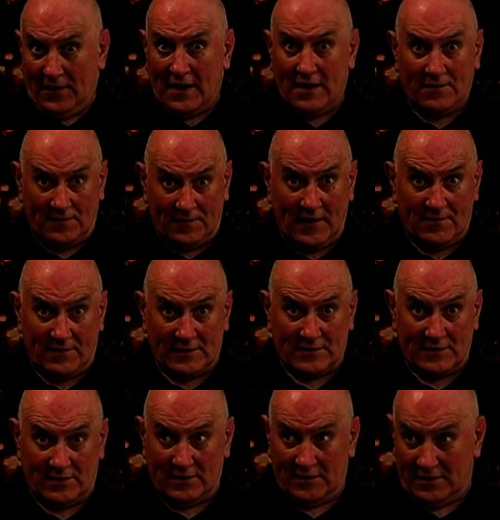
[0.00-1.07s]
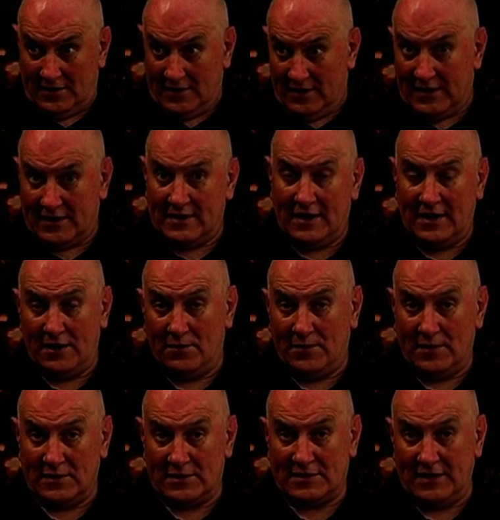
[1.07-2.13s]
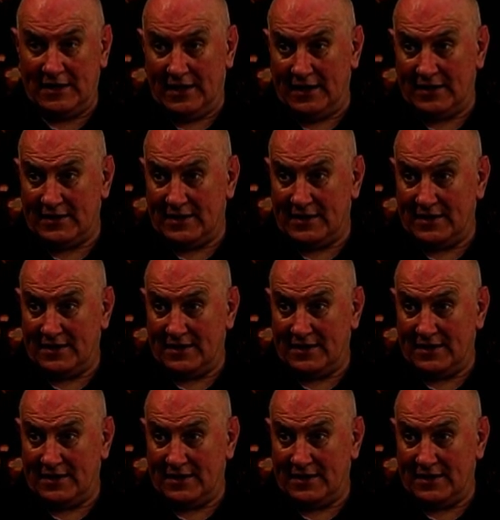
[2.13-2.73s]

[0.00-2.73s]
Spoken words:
you have a favourite song and you'd like to hear Will sing it,